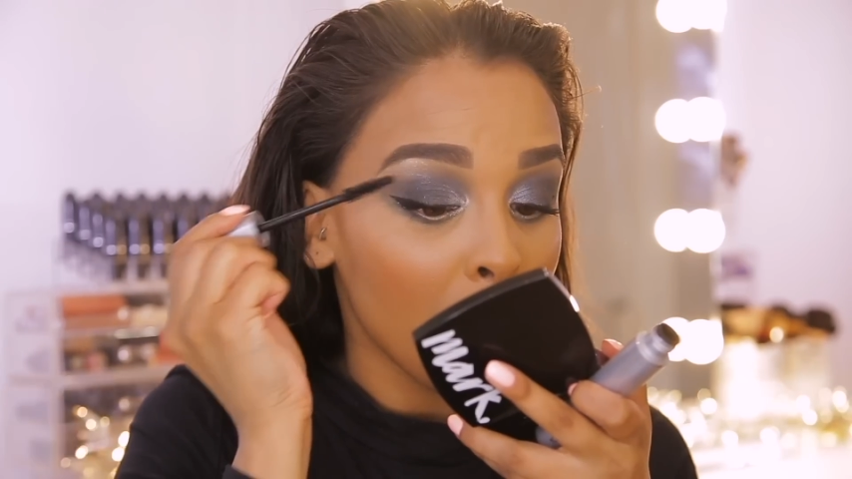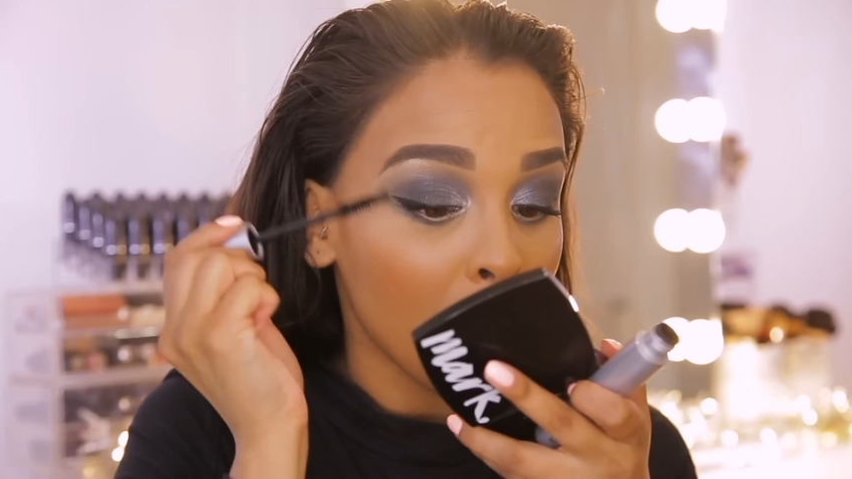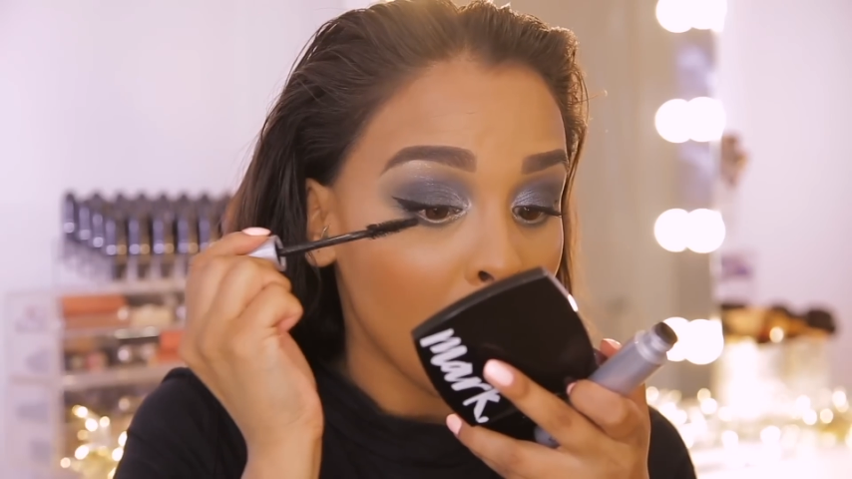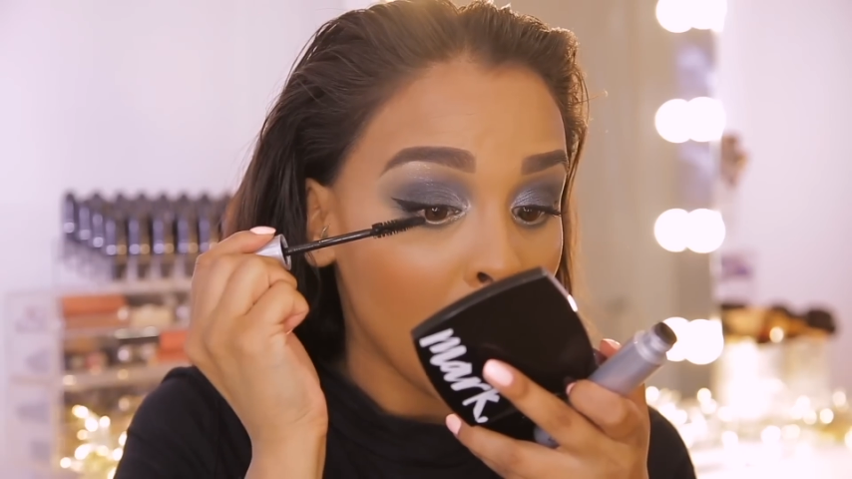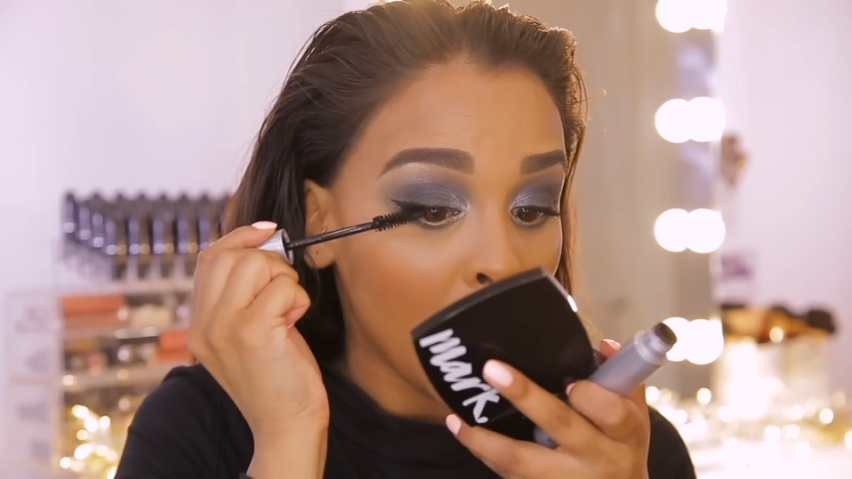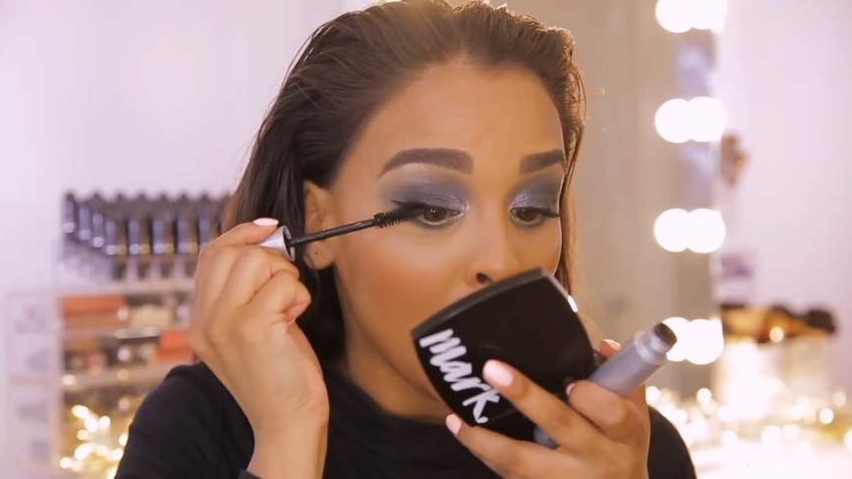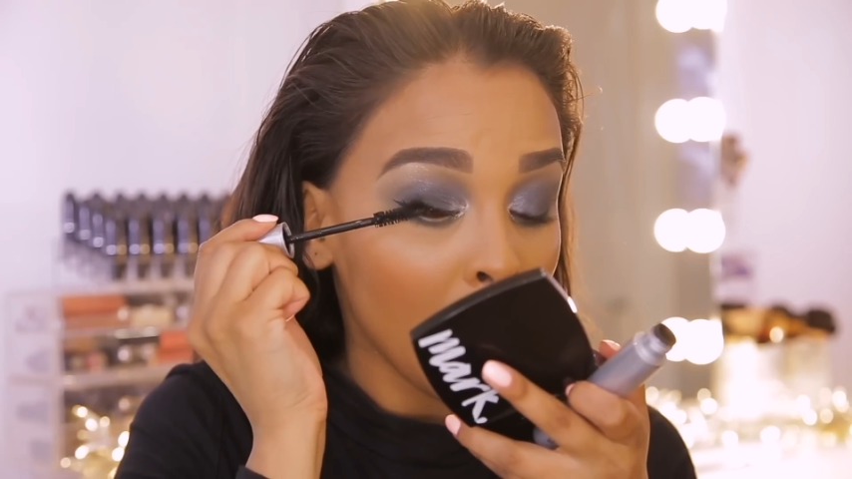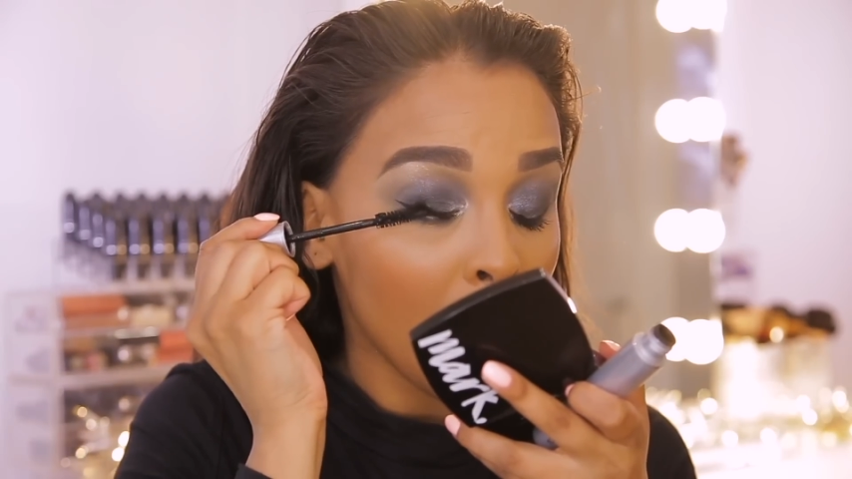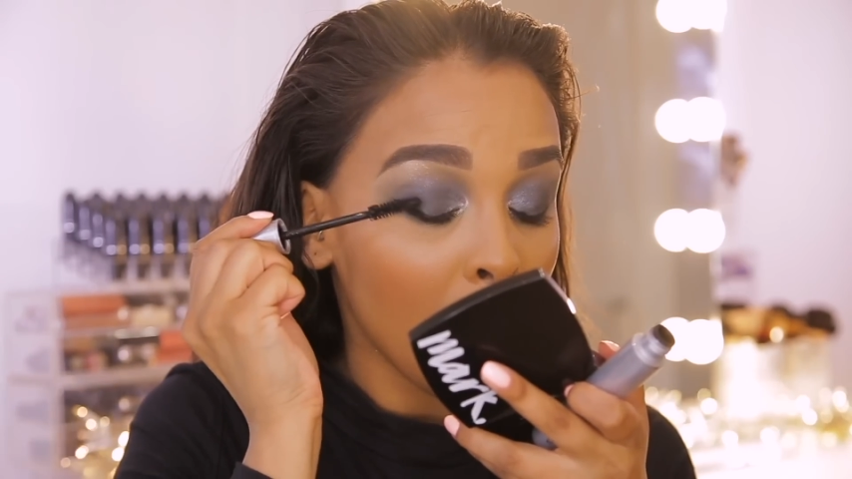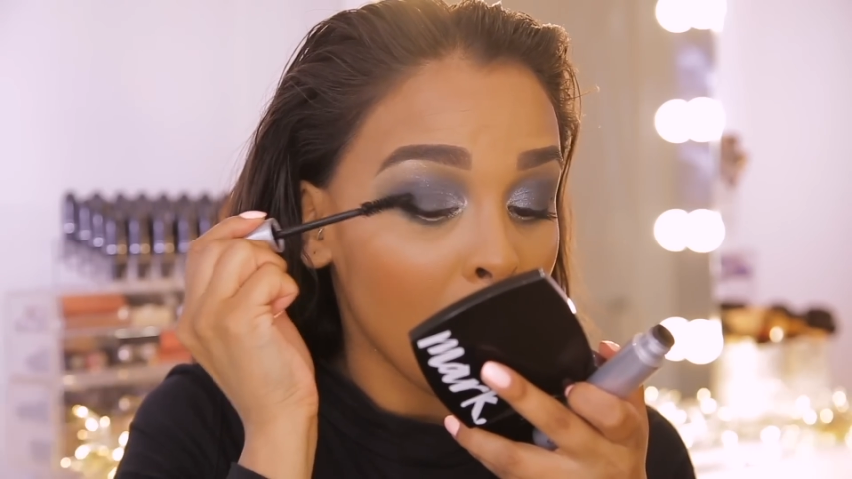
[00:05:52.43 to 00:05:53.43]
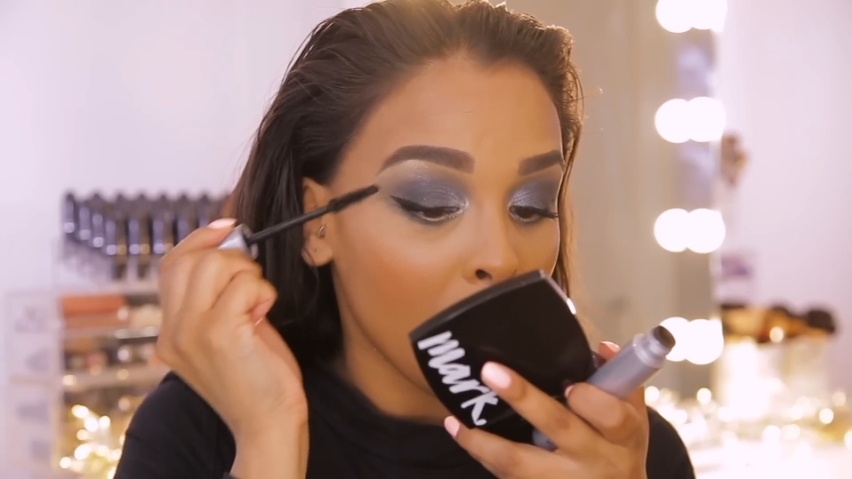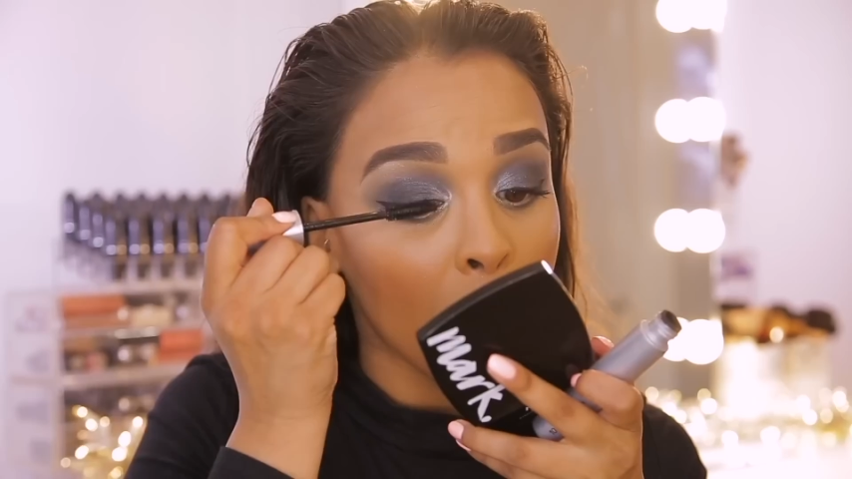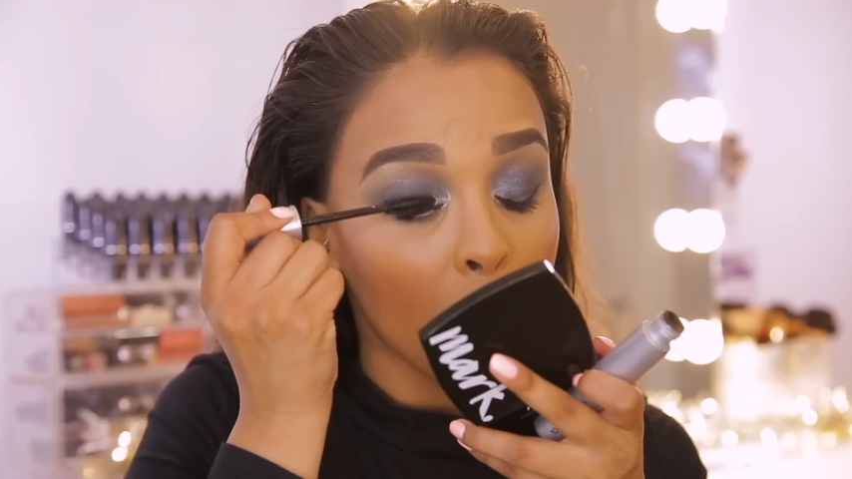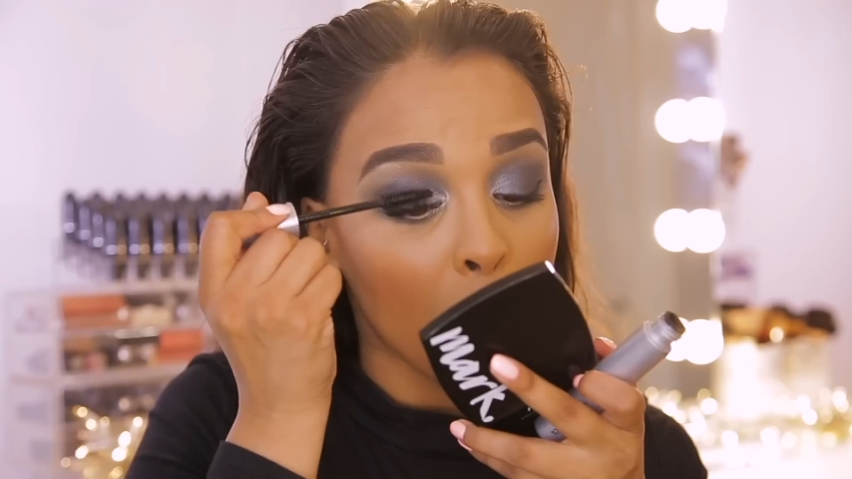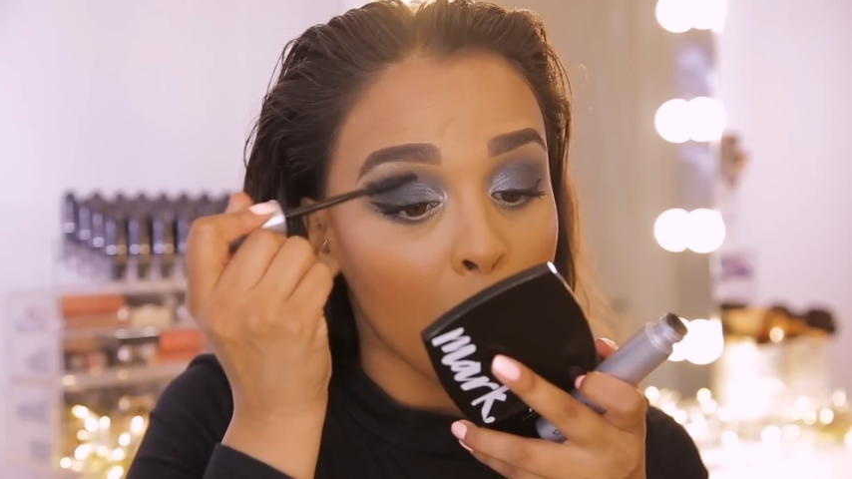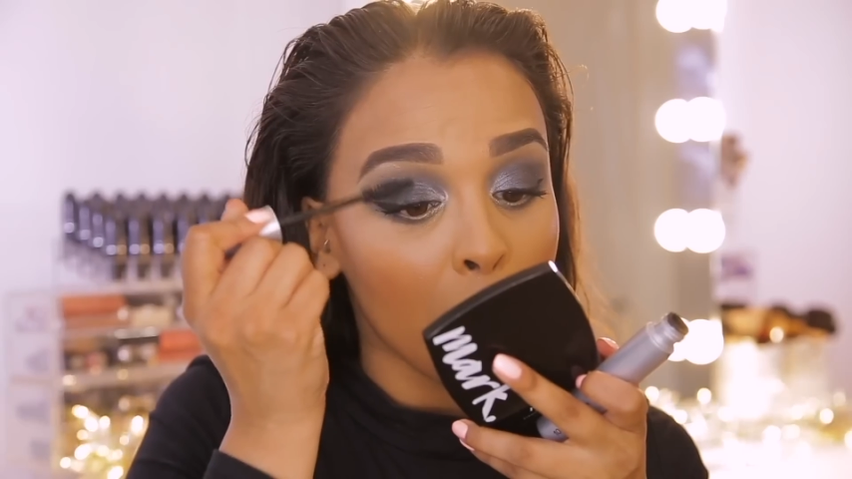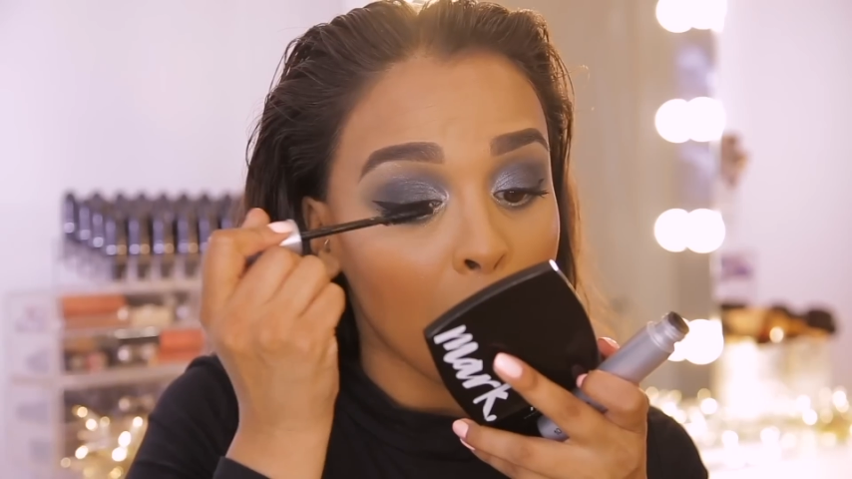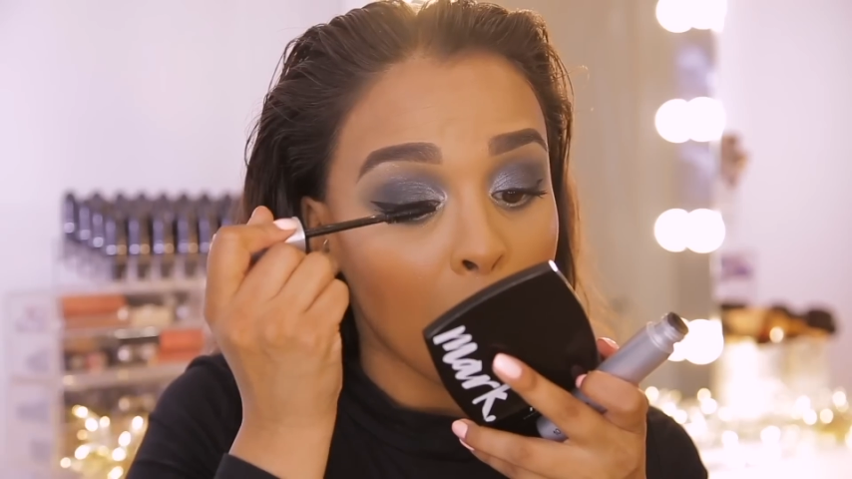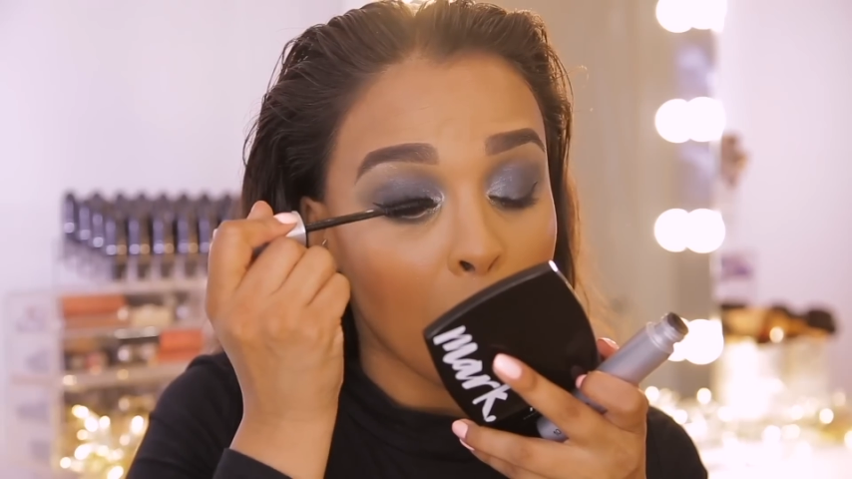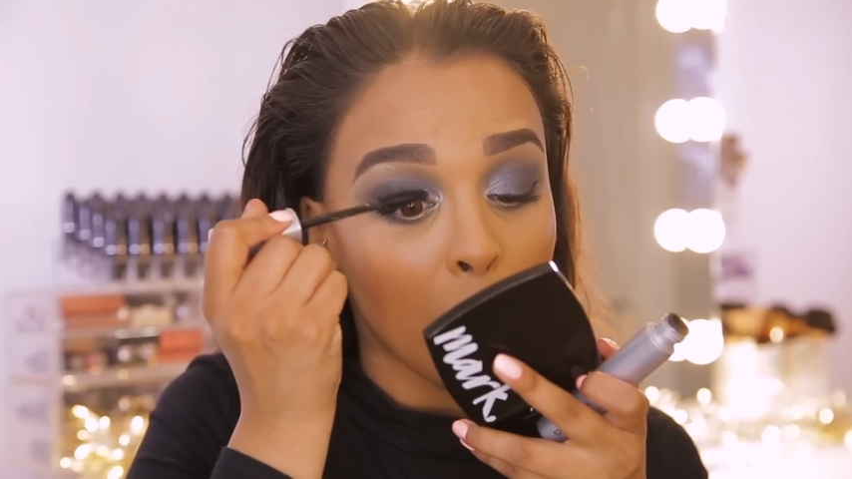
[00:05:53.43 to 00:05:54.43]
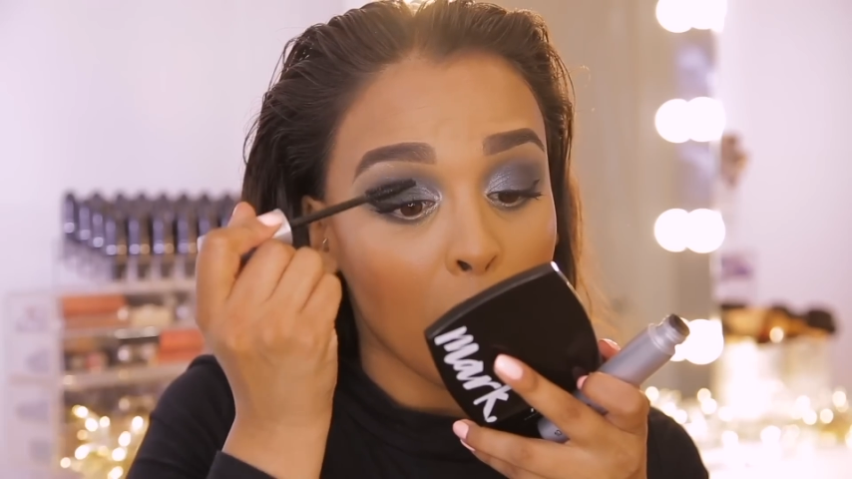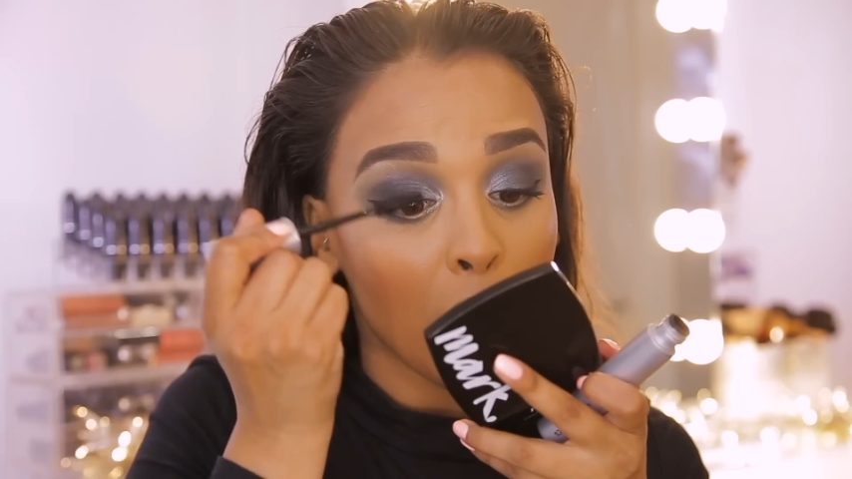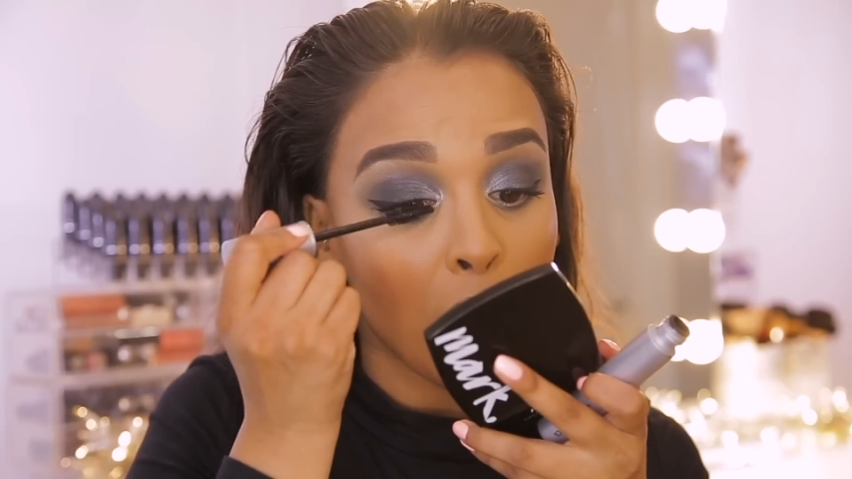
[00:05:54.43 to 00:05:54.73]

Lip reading: few good layers of this mascara